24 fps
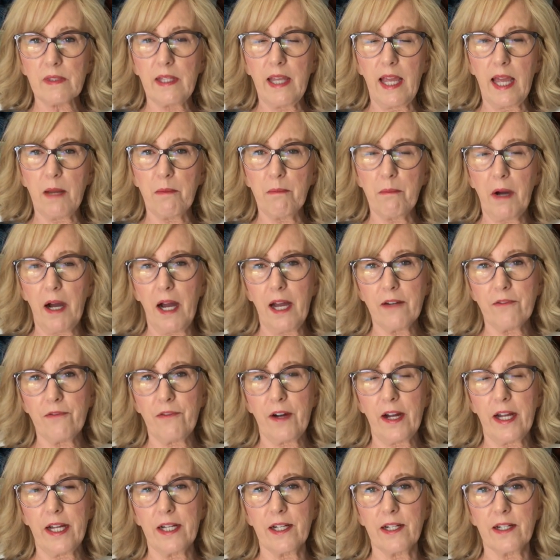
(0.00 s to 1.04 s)
and
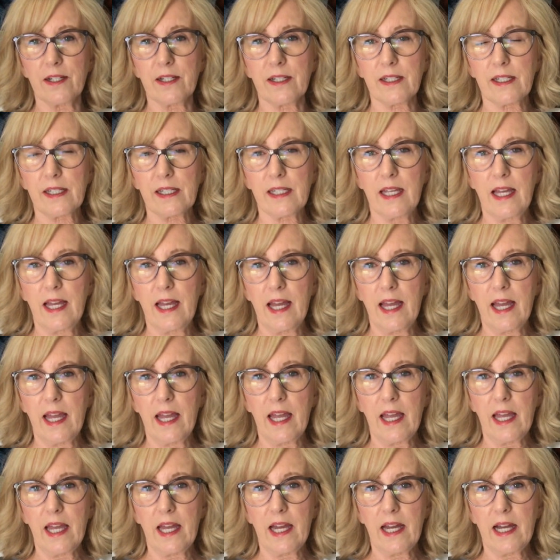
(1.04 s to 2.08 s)
bonfire.
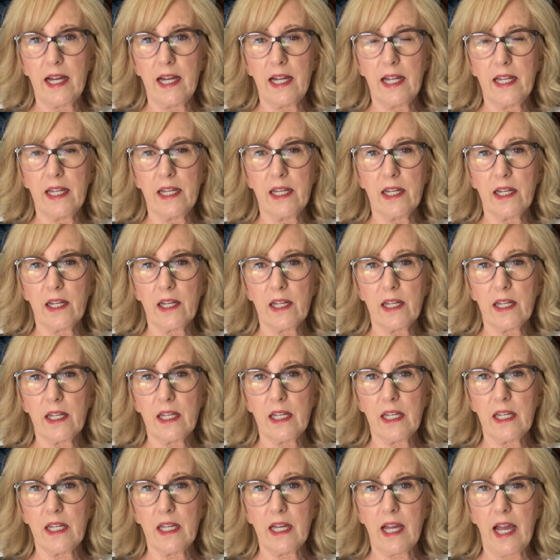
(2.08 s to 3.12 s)
And
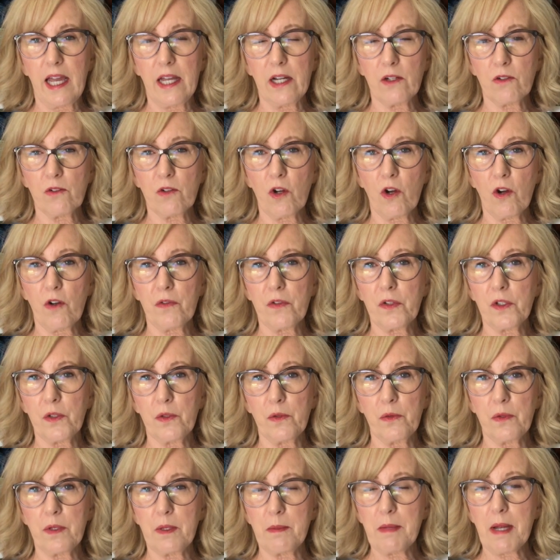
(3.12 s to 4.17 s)
I don't know if you
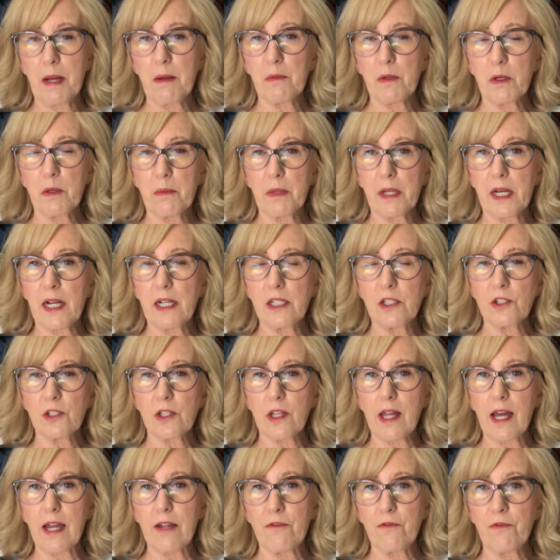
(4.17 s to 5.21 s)
remember, but on
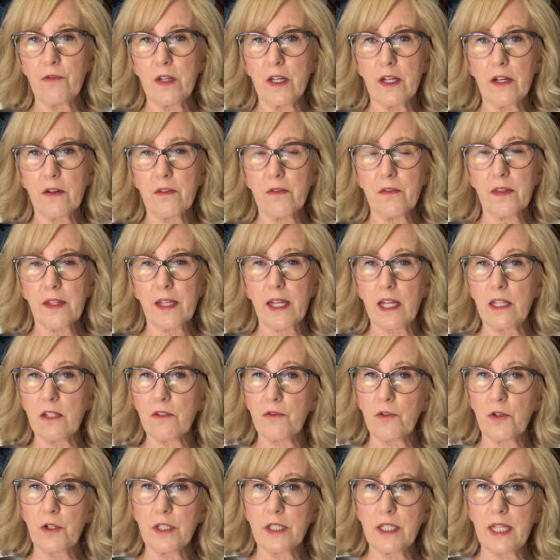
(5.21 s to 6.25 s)
July 5th,
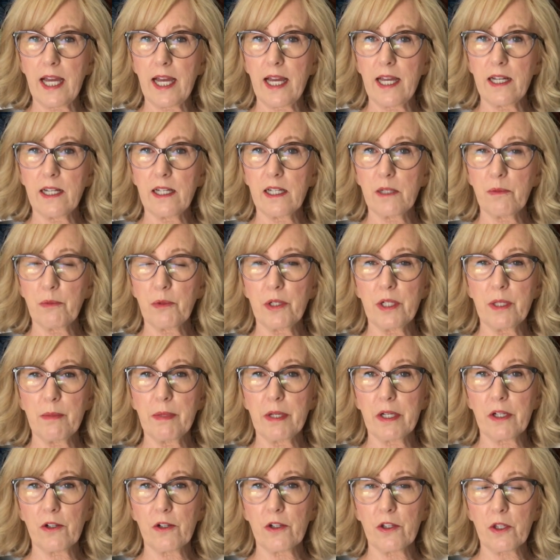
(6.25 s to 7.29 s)
California had a pretty
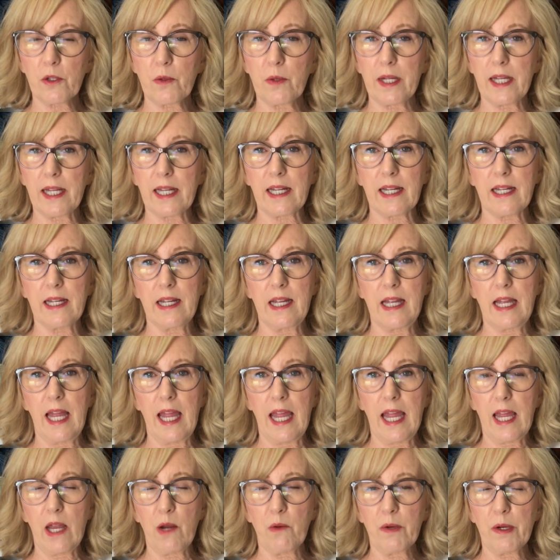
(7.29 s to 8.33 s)
big earthquake.
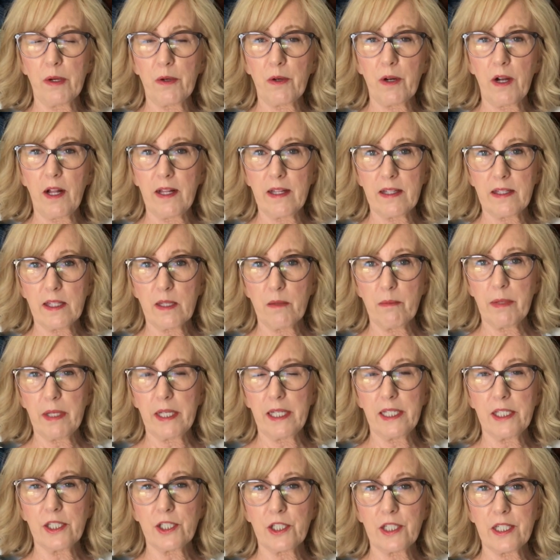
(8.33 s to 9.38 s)
And we were all at the
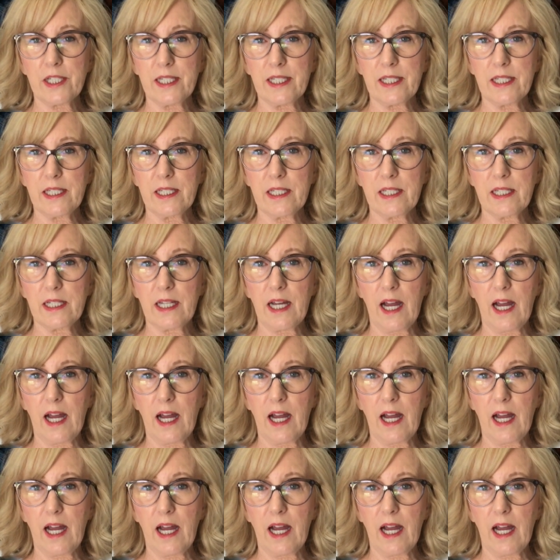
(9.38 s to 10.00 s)
beach, and